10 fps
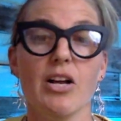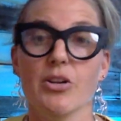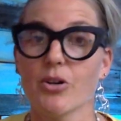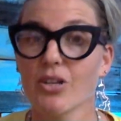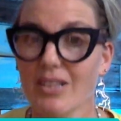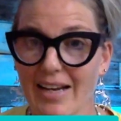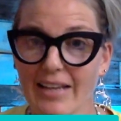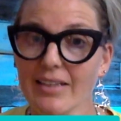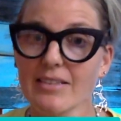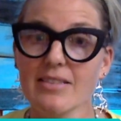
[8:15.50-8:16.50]
your
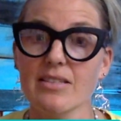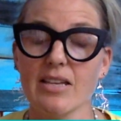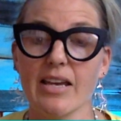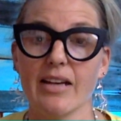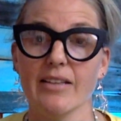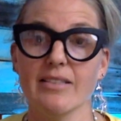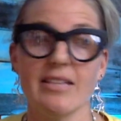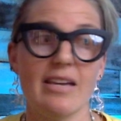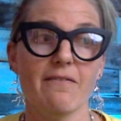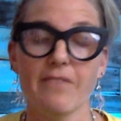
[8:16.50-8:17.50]
clients and
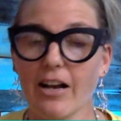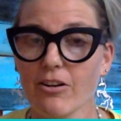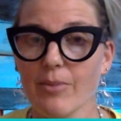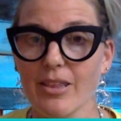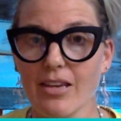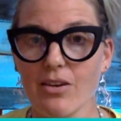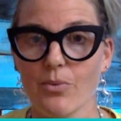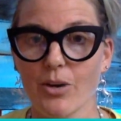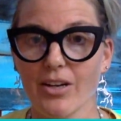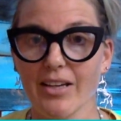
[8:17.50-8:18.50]
the environment that you
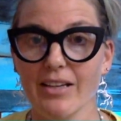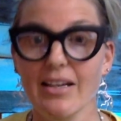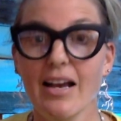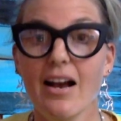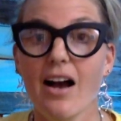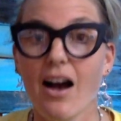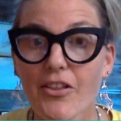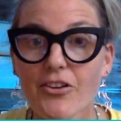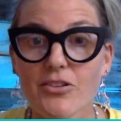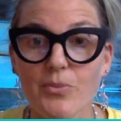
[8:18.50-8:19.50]
work in,
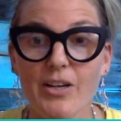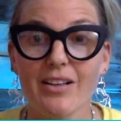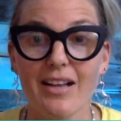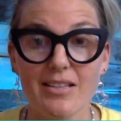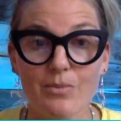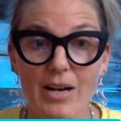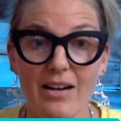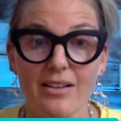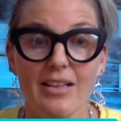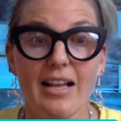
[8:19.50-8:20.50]
others will as
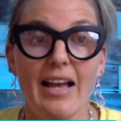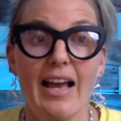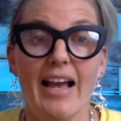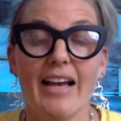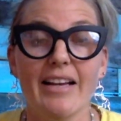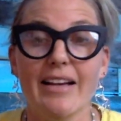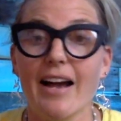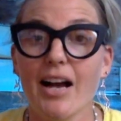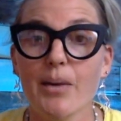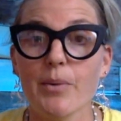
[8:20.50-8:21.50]
well. And
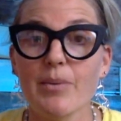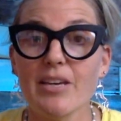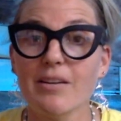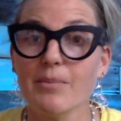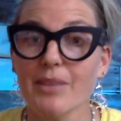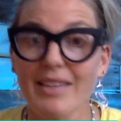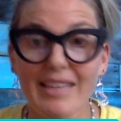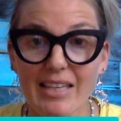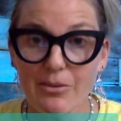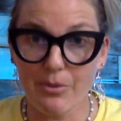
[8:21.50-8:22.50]
I would be
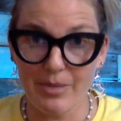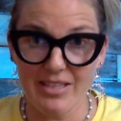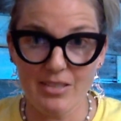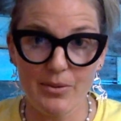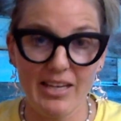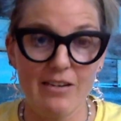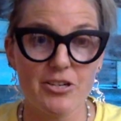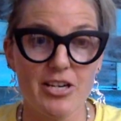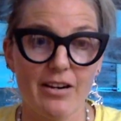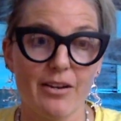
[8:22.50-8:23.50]
completely remiss
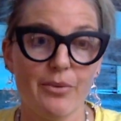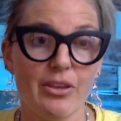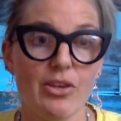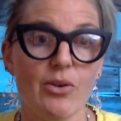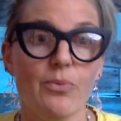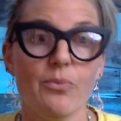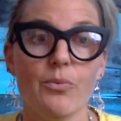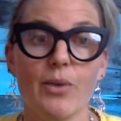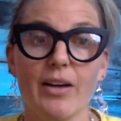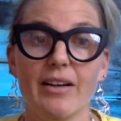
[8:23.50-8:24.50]
without sharing with you
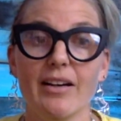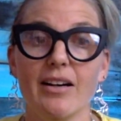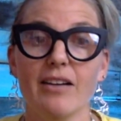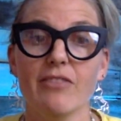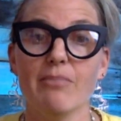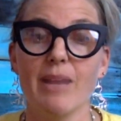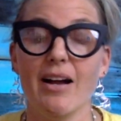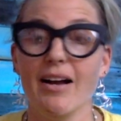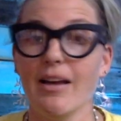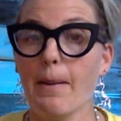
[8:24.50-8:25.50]
one of
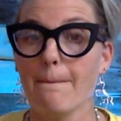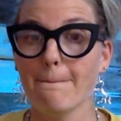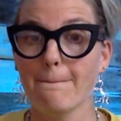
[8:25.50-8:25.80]
my